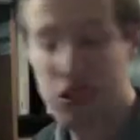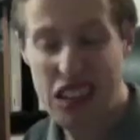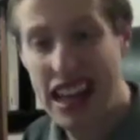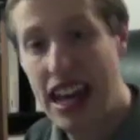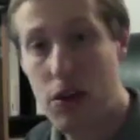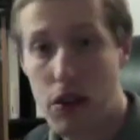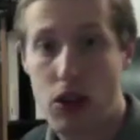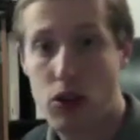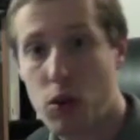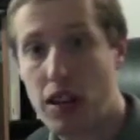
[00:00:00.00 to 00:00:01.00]
was
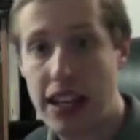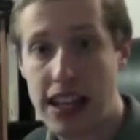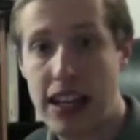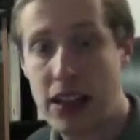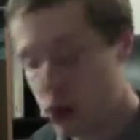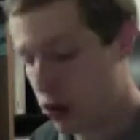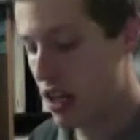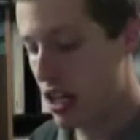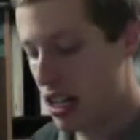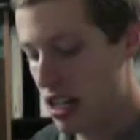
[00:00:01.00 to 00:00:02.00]
around 20 gigs,
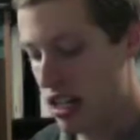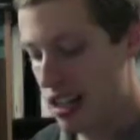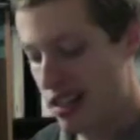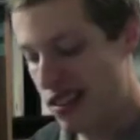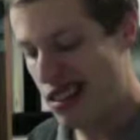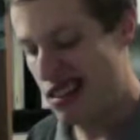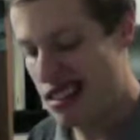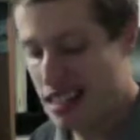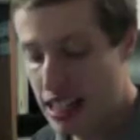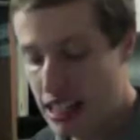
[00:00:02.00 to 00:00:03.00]
which
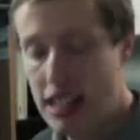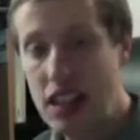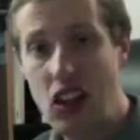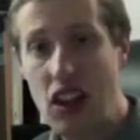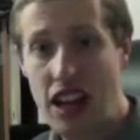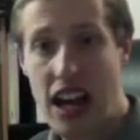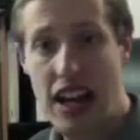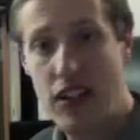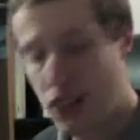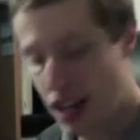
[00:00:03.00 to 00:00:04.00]
is a little on the
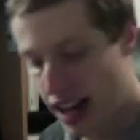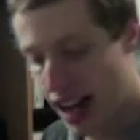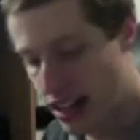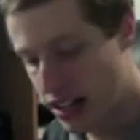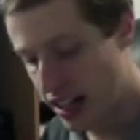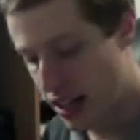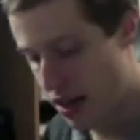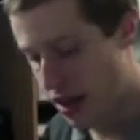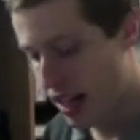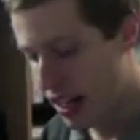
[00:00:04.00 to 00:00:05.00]
high side, actually, I
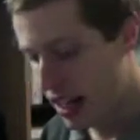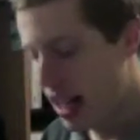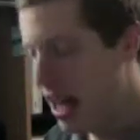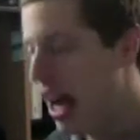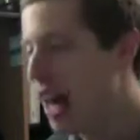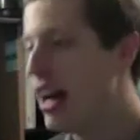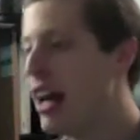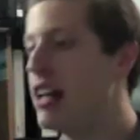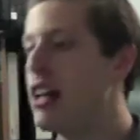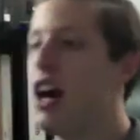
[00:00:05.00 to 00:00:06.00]
think.
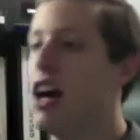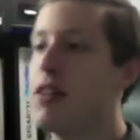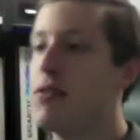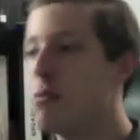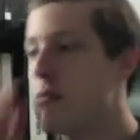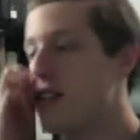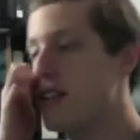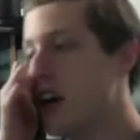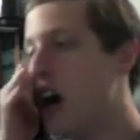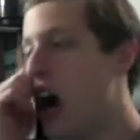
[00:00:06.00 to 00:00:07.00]
And the
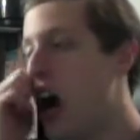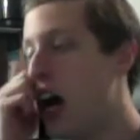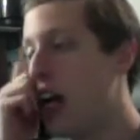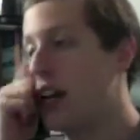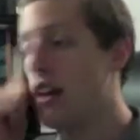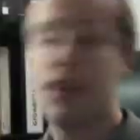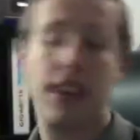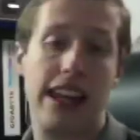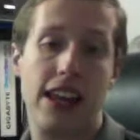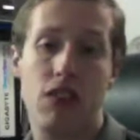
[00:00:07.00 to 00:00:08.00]
footprint on
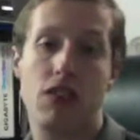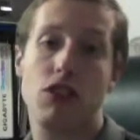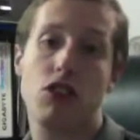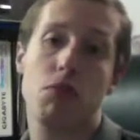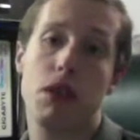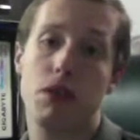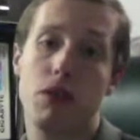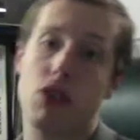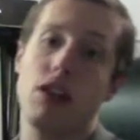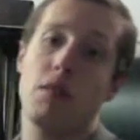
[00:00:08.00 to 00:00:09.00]
the 32-bit
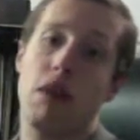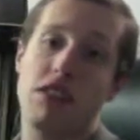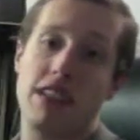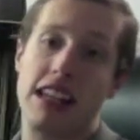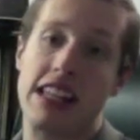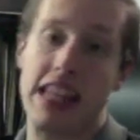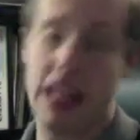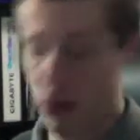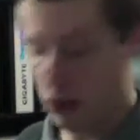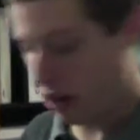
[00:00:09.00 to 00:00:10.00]
was only about 10
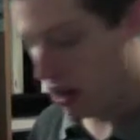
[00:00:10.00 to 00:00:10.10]
gigs.